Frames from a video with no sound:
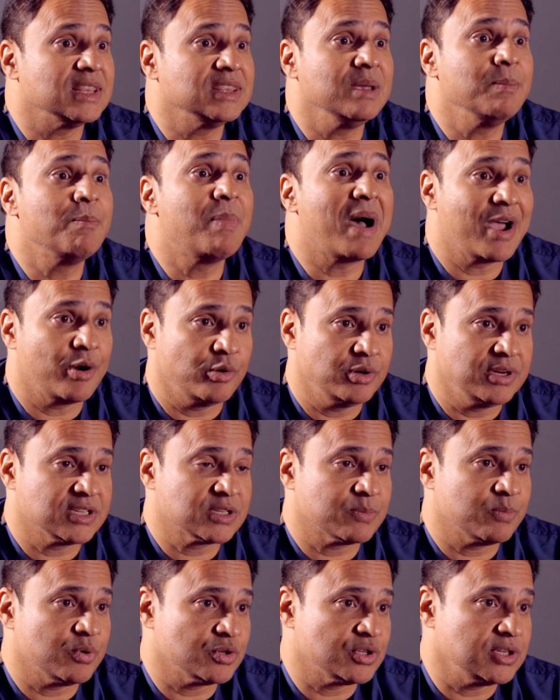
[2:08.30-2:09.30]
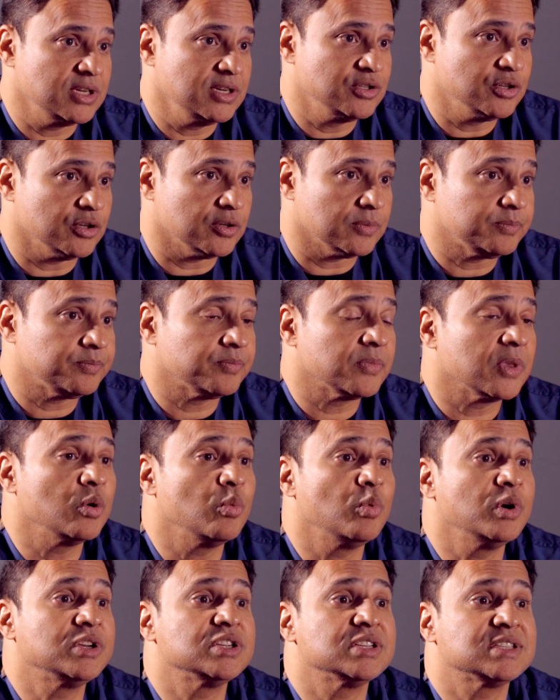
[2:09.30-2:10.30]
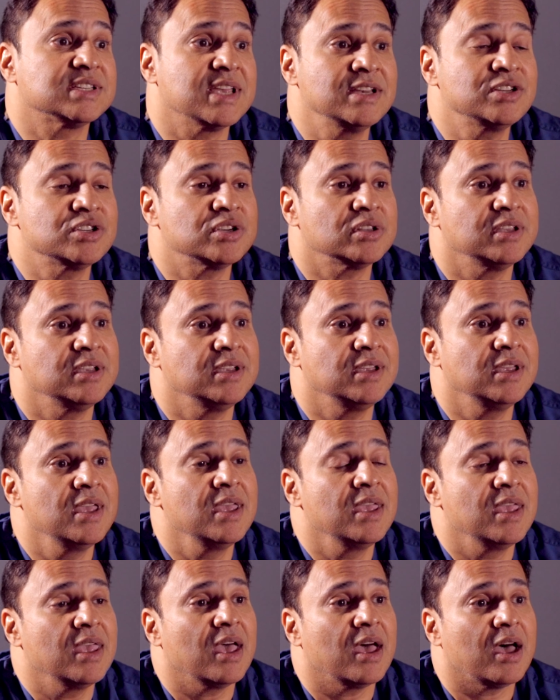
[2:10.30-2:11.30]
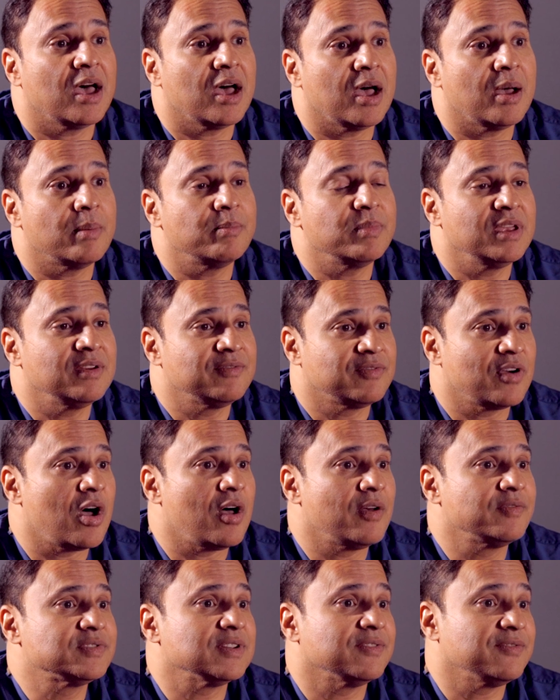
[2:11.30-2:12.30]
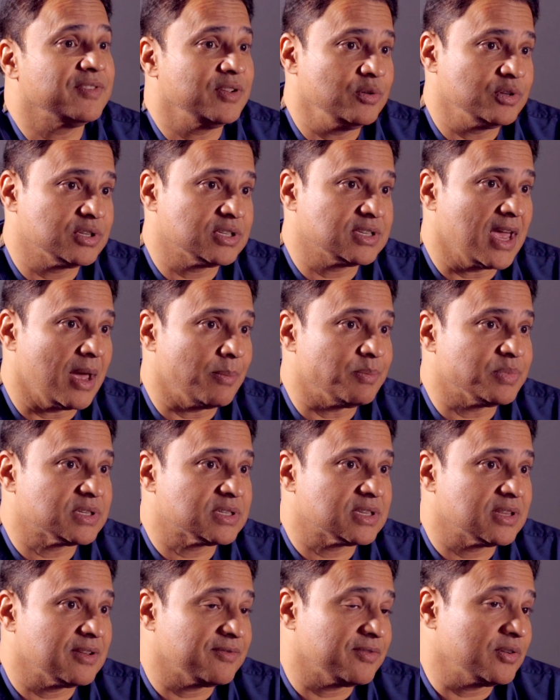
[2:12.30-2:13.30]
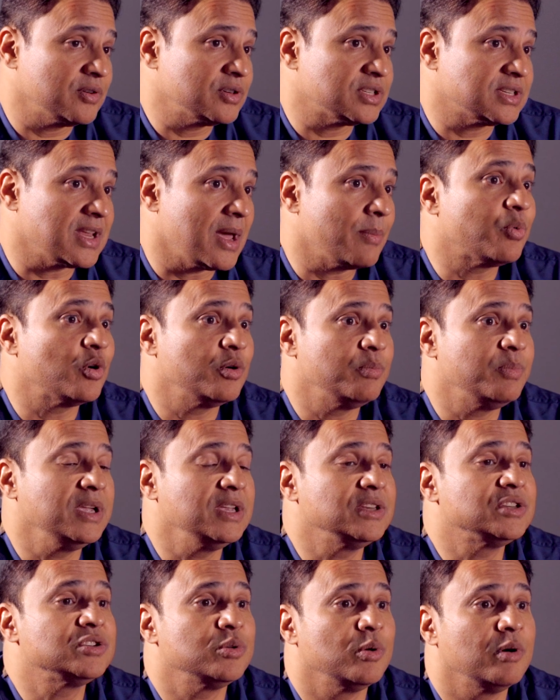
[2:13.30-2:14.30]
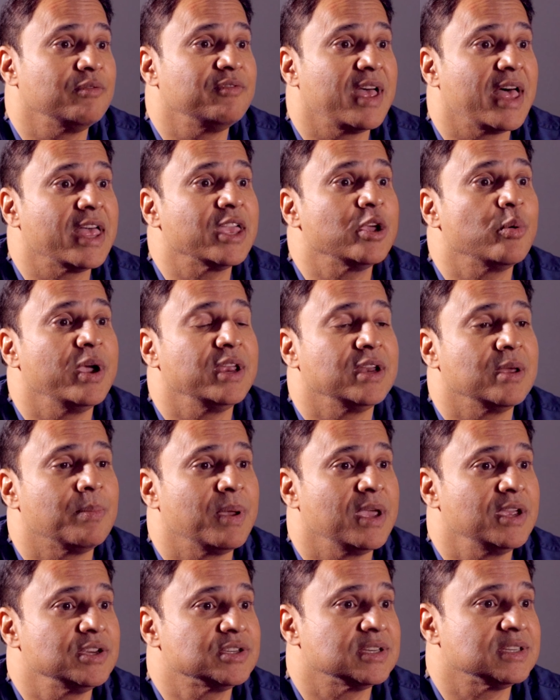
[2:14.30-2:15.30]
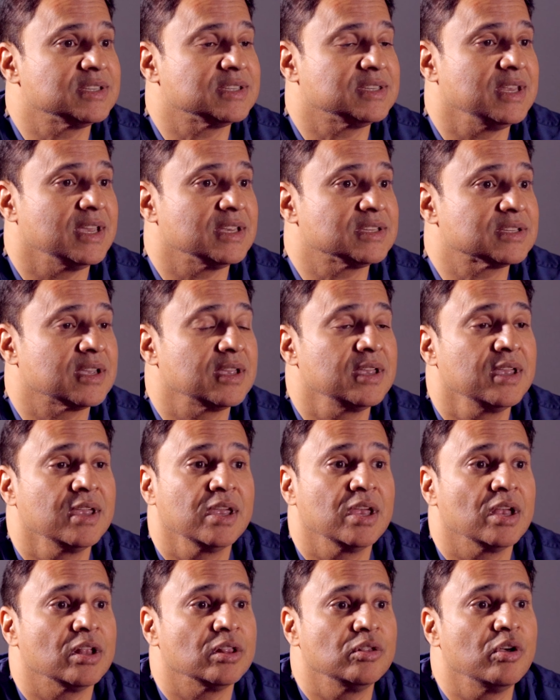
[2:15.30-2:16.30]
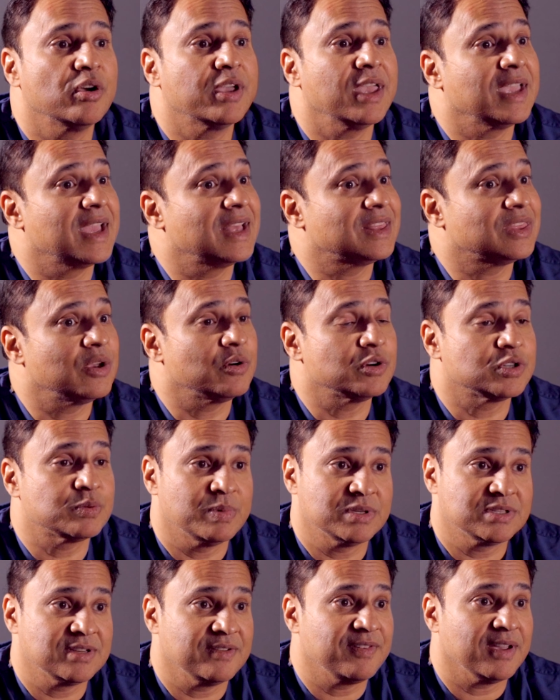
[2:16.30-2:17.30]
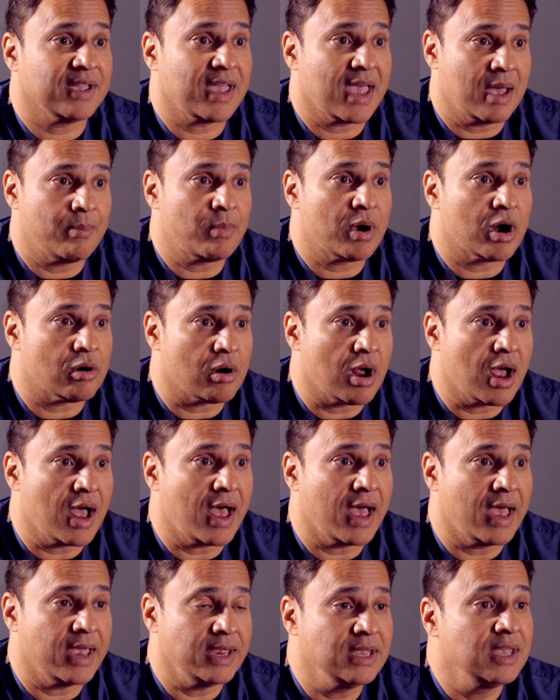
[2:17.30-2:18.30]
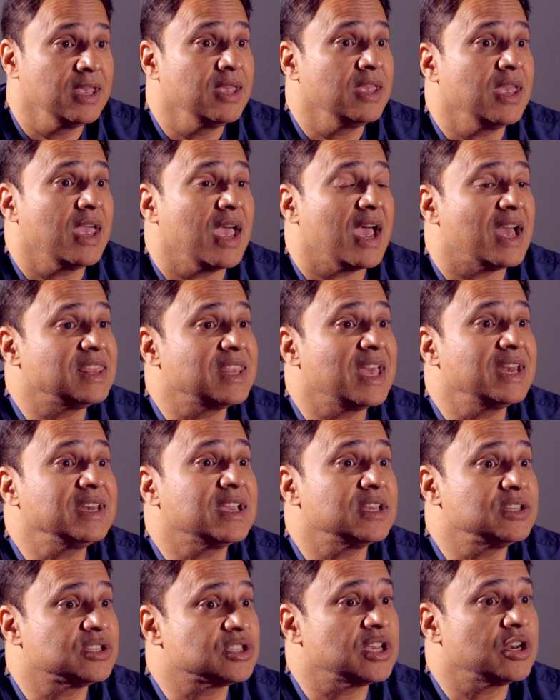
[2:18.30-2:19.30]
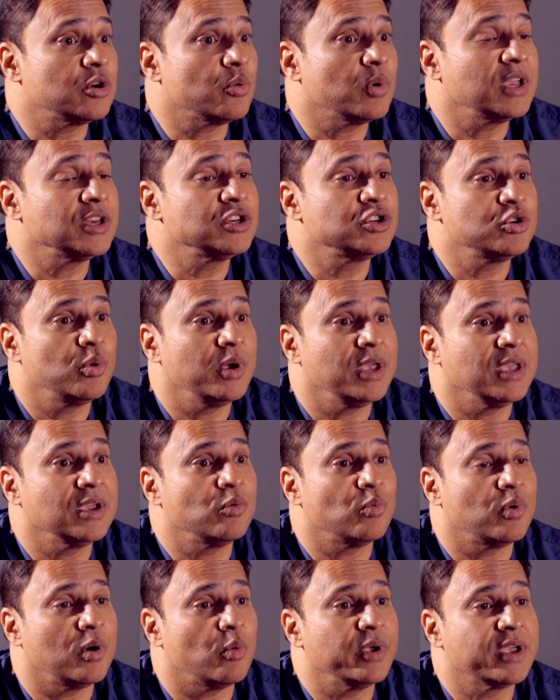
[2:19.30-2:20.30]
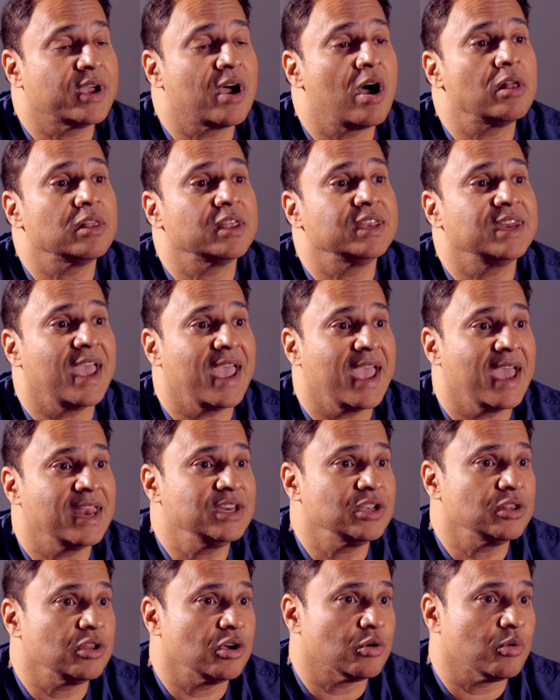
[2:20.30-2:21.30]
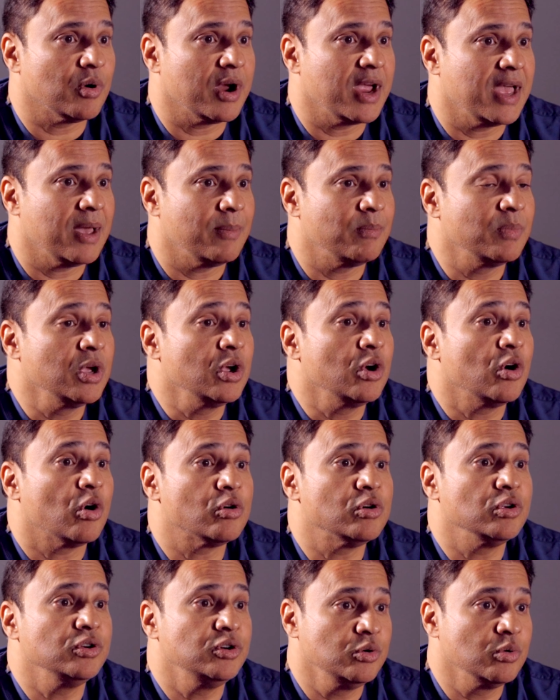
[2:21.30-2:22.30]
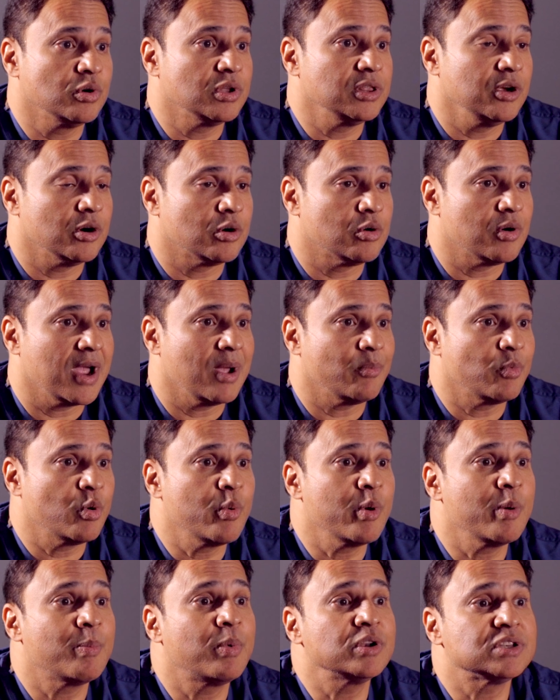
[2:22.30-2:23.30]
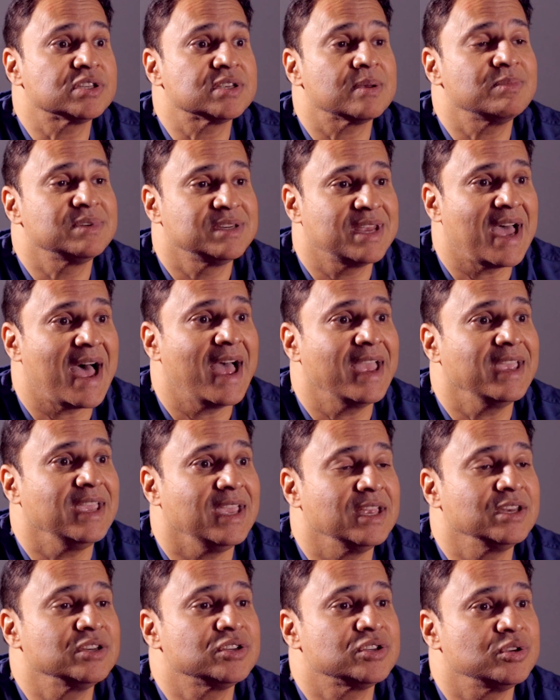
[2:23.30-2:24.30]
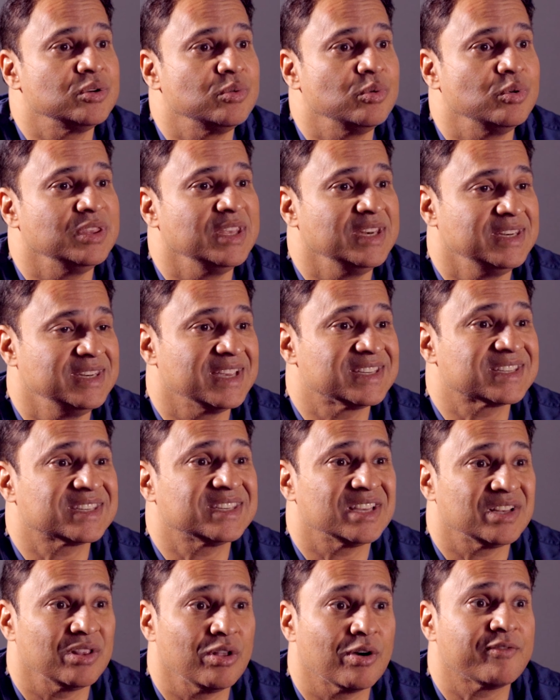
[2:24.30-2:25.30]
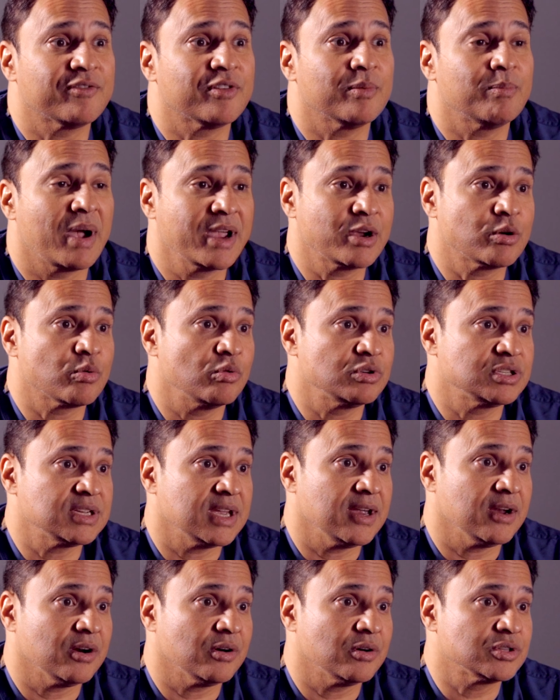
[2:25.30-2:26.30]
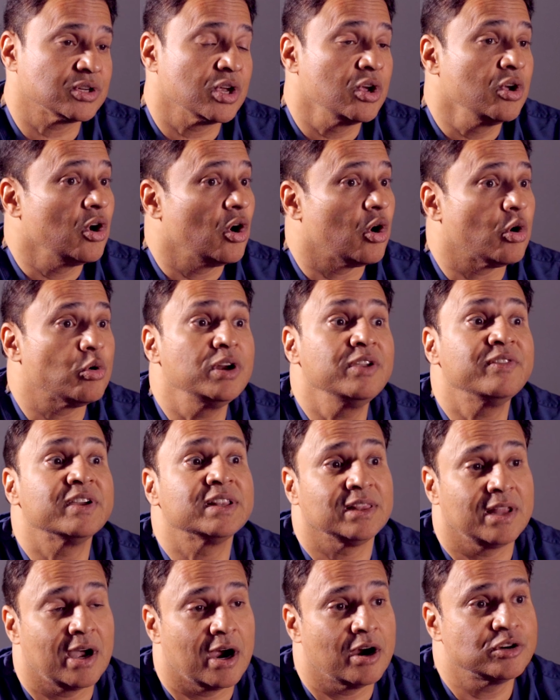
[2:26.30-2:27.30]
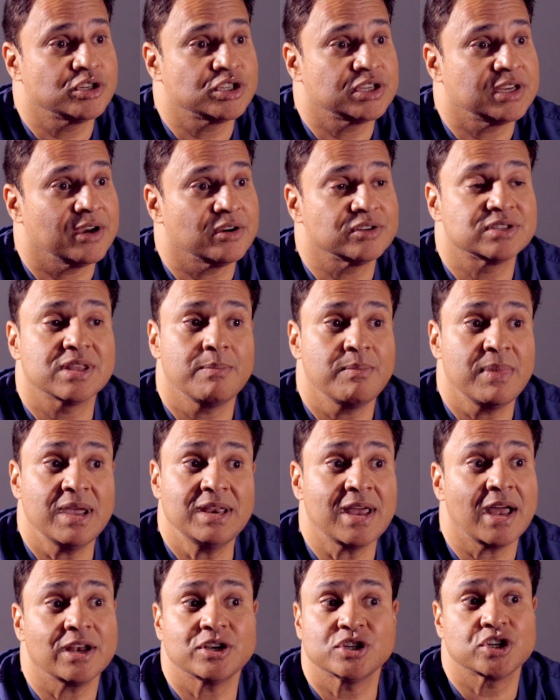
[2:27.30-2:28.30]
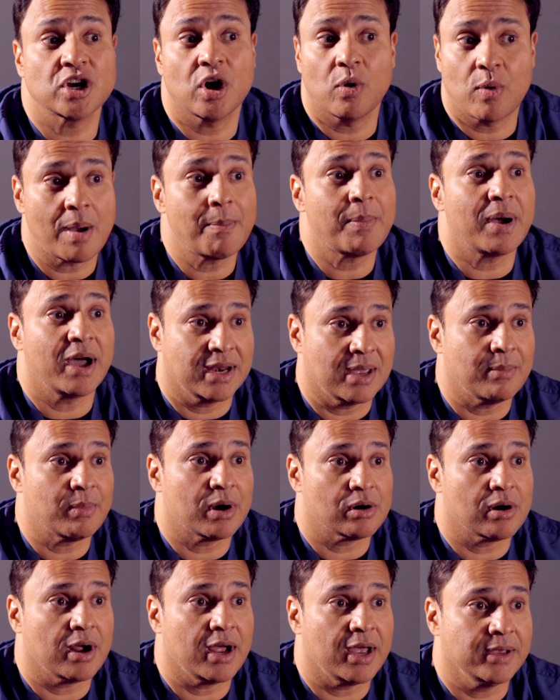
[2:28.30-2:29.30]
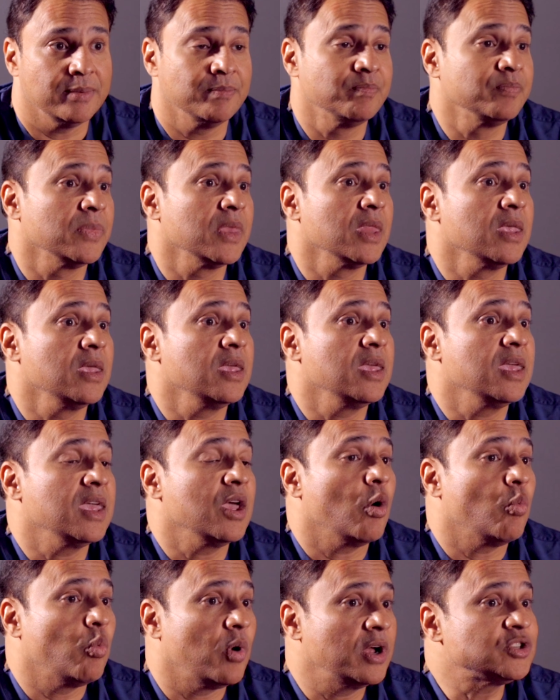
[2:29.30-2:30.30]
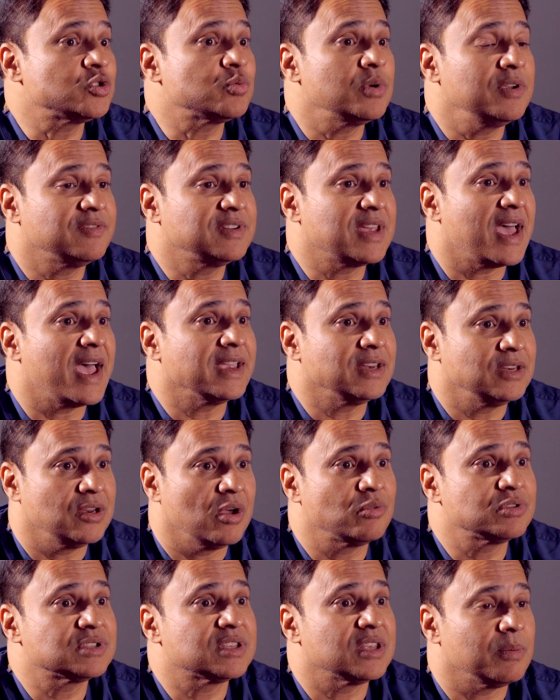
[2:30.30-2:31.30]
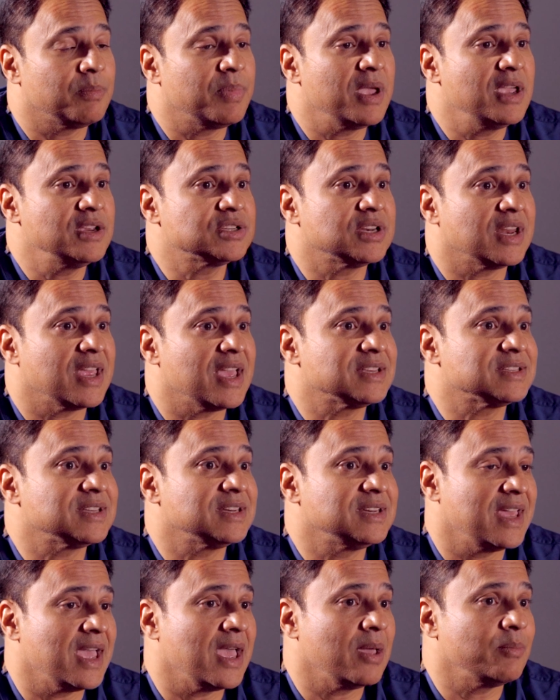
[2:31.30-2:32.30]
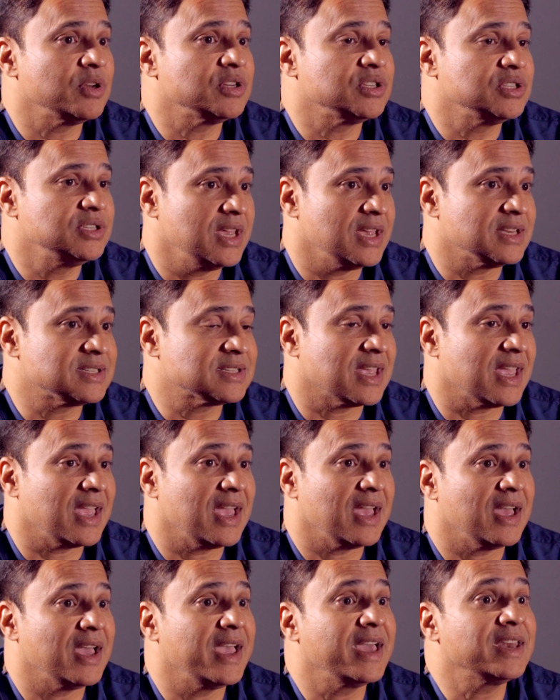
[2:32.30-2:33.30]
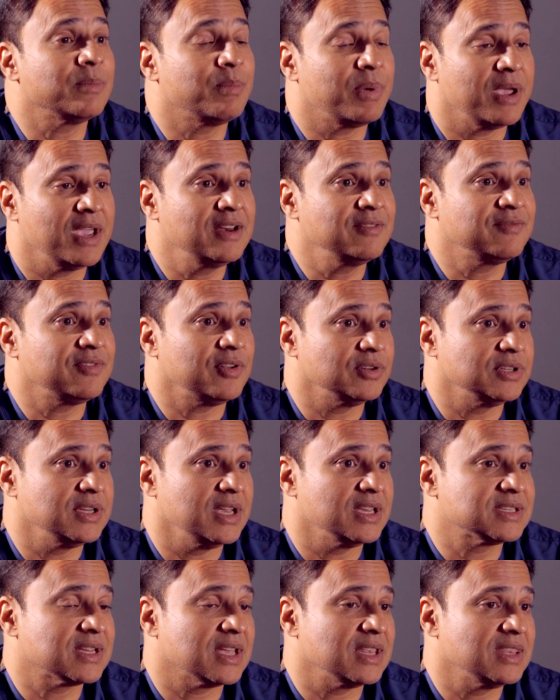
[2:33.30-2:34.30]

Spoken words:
the Biodisc procedure, which essentially involves a few steps. The first step would be to evaluate a patient's disc, looking at their specific MRI, and then considering doing what we call an annulogram or a nucleogram, where we put some dye into the disc to look for micro tears or even large tears that may not show up on MRI. Once we've diagnosed that a patient has a damaged disc and a painful disc,